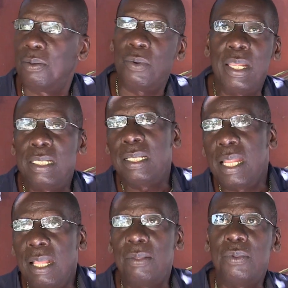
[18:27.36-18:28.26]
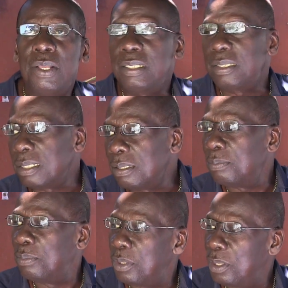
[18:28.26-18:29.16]
When I was a
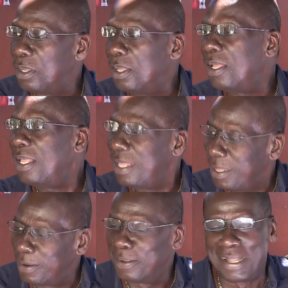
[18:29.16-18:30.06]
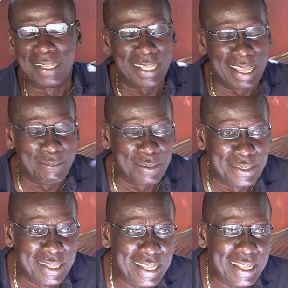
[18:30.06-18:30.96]
boy, you know, good.